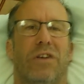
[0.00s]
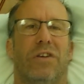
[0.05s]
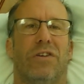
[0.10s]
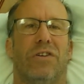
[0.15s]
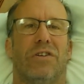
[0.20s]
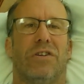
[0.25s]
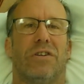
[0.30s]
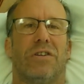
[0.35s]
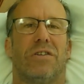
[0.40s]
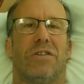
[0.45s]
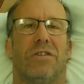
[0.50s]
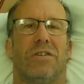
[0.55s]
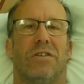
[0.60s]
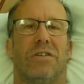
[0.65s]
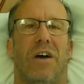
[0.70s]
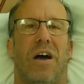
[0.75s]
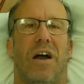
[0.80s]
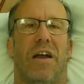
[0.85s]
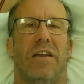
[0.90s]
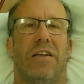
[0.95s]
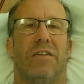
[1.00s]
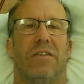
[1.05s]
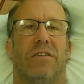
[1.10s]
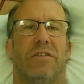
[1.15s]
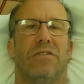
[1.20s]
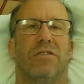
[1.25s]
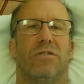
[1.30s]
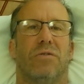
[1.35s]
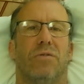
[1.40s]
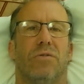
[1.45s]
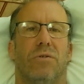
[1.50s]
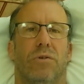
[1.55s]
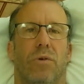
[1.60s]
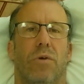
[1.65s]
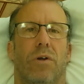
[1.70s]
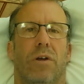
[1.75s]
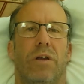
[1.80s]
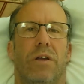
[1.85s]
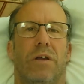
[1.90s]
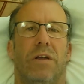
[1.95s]
You just design it to suit
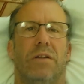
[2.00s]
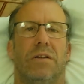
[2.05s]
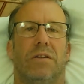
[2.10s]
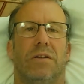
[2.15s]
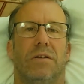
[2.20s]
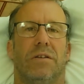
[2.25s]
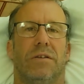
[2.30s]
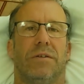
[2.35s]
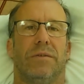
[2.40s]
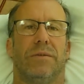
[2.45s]
your needs.